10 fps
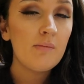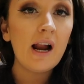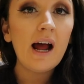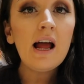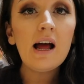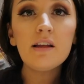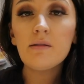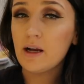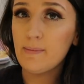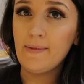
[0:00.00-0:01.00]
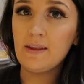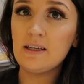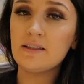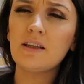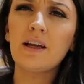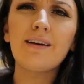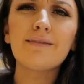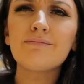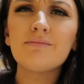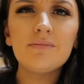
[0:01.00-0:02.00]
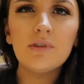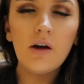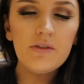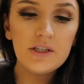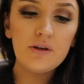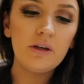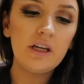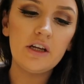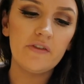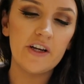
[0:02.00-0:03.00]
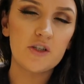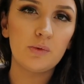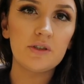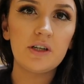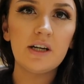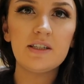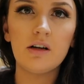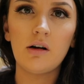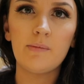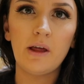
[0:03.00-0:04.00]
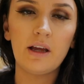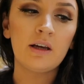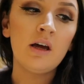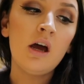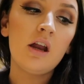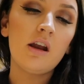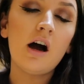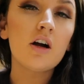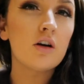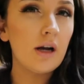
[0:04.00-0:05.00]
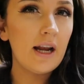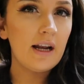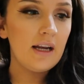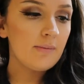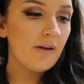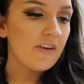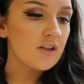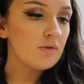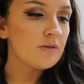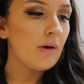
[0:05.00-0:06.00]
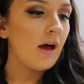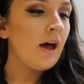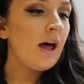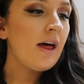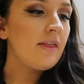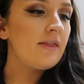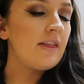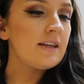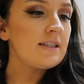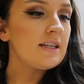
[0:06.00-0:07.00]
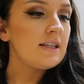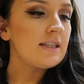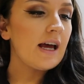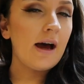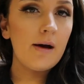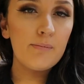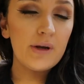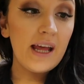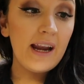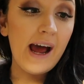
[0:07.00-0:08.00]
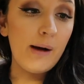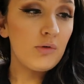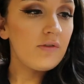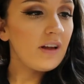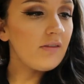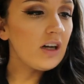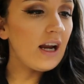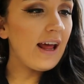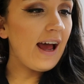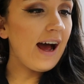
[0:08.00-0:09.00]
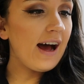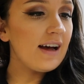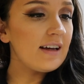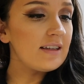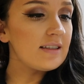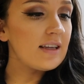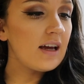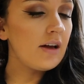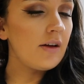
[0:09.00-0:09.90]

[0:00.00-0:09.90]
But I highly recommend these. Like, obviously you can eat your vegetables. You guys know I'm like not great at eating my vegetables, but this is banana apple flavor, and it has,